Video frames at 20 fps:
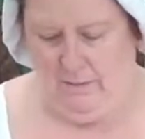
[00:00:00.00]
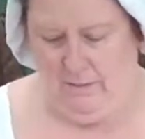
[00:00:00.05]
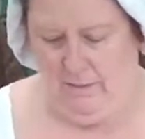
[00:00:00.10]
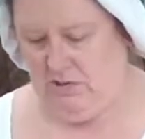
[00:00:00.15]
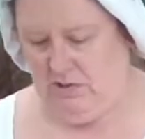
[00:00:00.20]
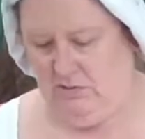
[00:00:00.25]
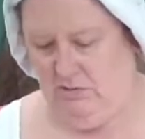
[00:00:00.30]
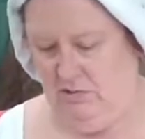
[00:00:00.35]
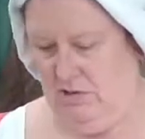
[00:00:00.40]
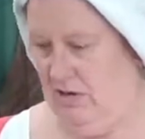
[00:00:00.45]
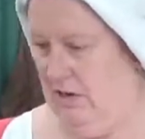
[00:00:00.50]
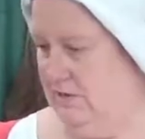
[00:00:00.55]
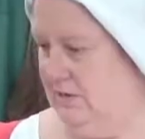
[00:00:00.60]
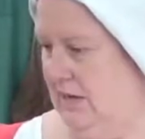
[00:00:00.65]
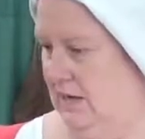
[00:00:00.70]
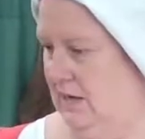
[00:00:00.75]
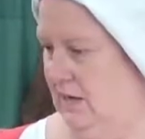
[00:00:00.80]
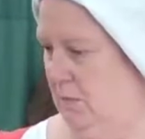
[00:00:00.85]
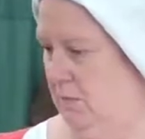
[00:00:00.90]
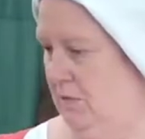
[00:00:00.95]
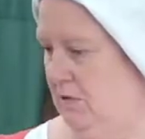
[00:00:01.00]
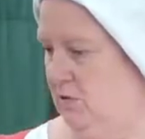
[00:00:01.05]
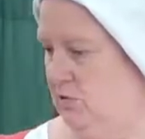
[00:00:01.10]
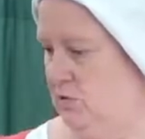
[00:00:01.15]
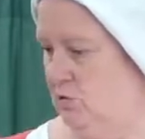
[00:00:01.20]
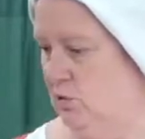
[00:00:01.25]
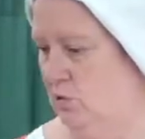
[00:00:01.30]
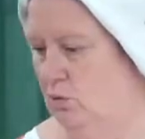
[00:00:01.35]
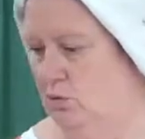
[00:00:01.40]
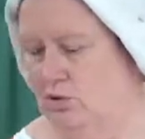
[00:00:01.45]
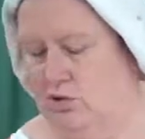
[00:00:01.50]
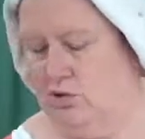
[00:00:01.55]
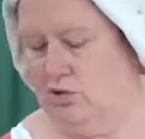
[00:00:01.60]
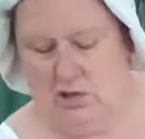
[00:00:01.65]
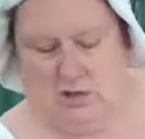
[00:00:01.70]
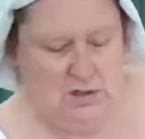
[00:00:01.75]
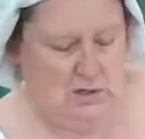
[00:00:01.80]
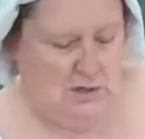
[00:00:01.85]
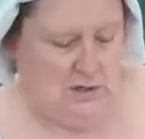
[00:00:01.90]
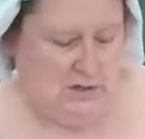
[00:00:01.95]
and butter, and as I say, a little bit of
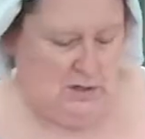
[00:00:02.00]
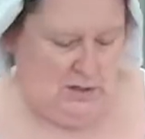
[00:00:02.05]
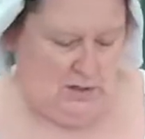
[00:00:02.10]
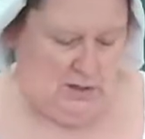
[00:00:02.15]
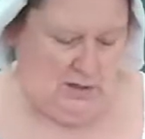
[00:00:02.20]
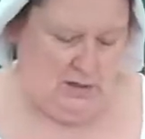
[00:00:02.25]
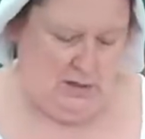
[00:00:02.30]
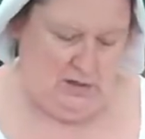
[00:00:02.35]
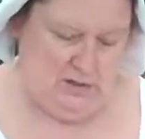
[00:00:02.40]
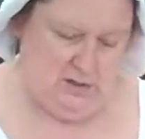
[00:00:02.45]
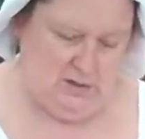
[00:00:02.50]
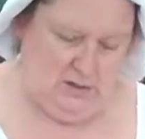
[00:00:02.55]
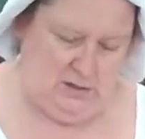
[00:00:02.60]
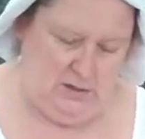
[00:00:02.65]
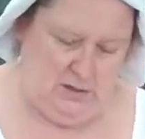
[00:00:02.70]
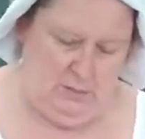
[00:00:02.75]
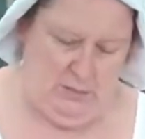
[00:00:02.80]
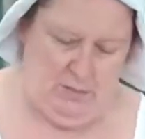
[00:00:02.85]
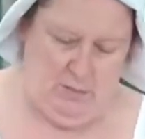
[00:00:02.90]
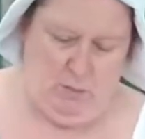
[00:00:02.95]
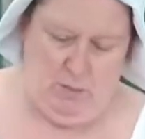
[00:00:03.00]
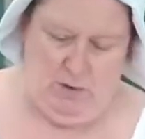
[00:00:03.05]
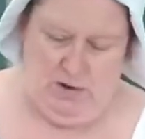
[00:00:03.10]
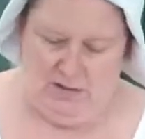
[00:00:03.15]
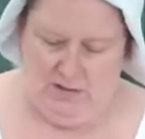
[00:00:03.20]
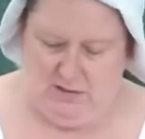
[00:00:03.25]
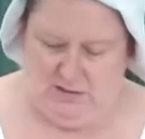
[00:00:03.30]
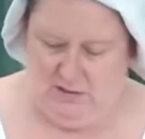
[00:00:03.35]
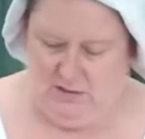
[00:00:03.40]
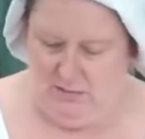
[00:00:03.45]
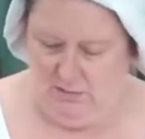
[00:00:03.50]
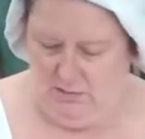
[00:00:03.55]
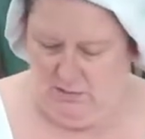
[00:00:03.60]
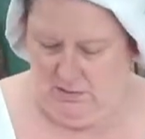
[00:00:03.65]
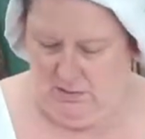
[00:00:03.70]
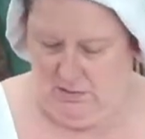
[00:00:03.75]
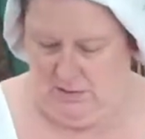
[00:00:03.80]
salt. A little bit wet still.